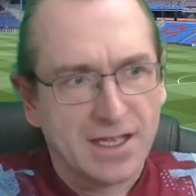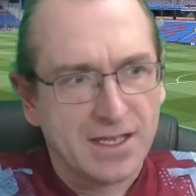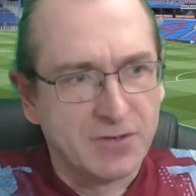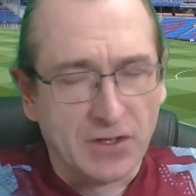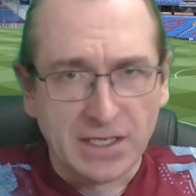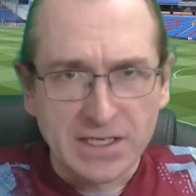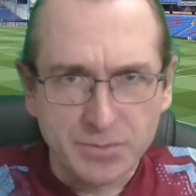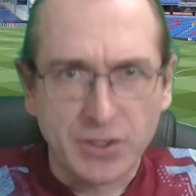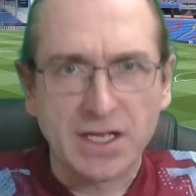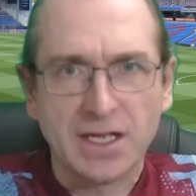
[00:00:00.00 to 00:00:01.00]
not
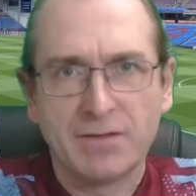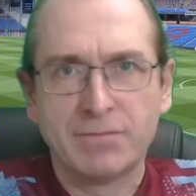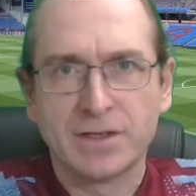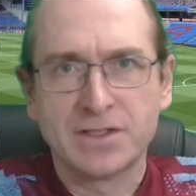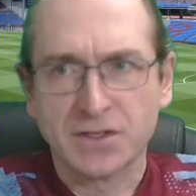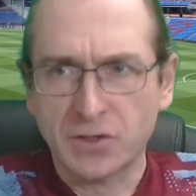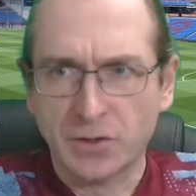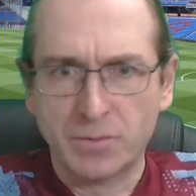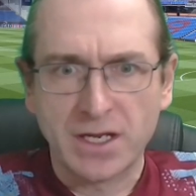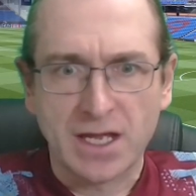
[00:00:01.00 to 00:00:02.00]
least bringing in Vincent
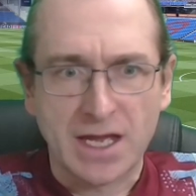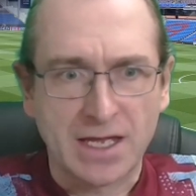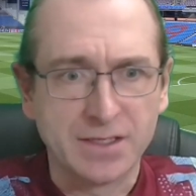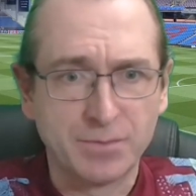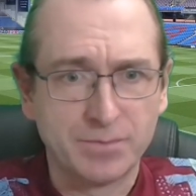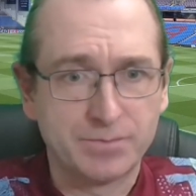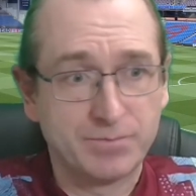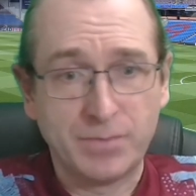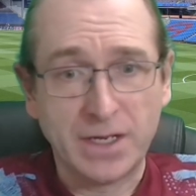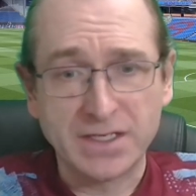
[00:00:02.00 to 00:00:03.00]
Kompany. And
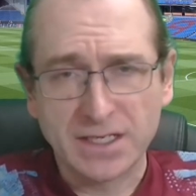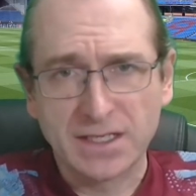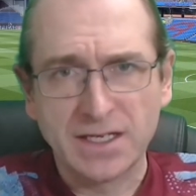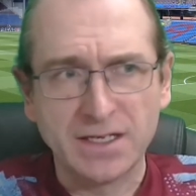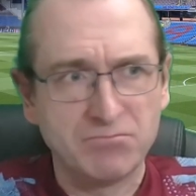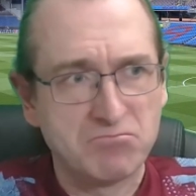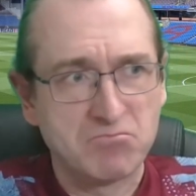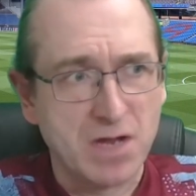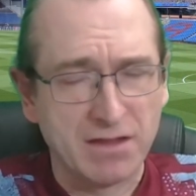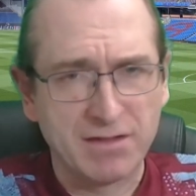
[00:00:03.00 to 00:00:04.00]
basically,
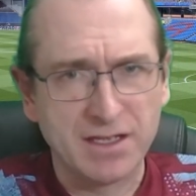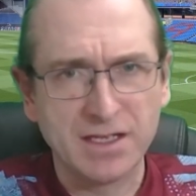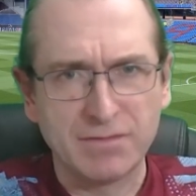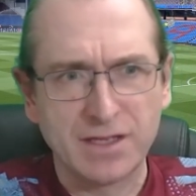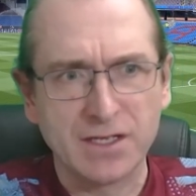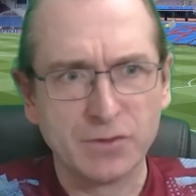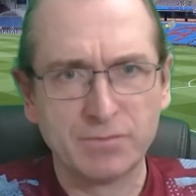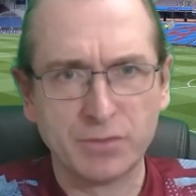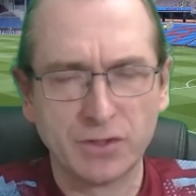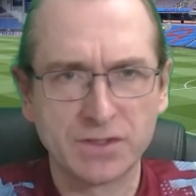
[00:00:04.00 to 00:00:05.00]
I think if they could
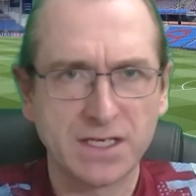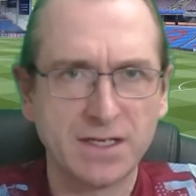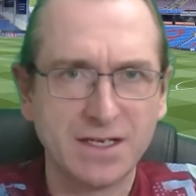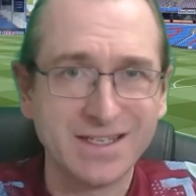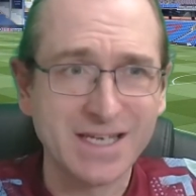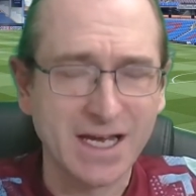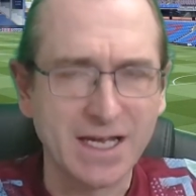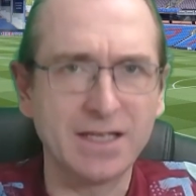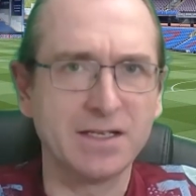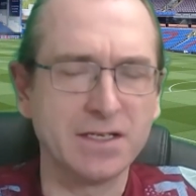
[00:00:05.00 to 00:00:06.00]
have brought in an
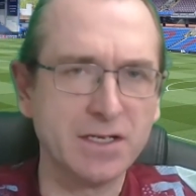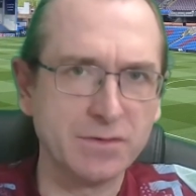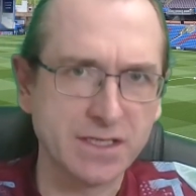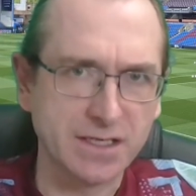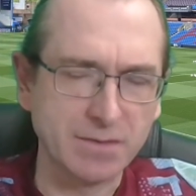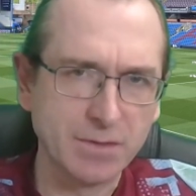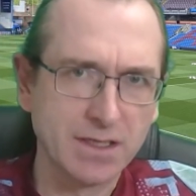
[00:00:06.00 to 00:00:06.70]
entirely new team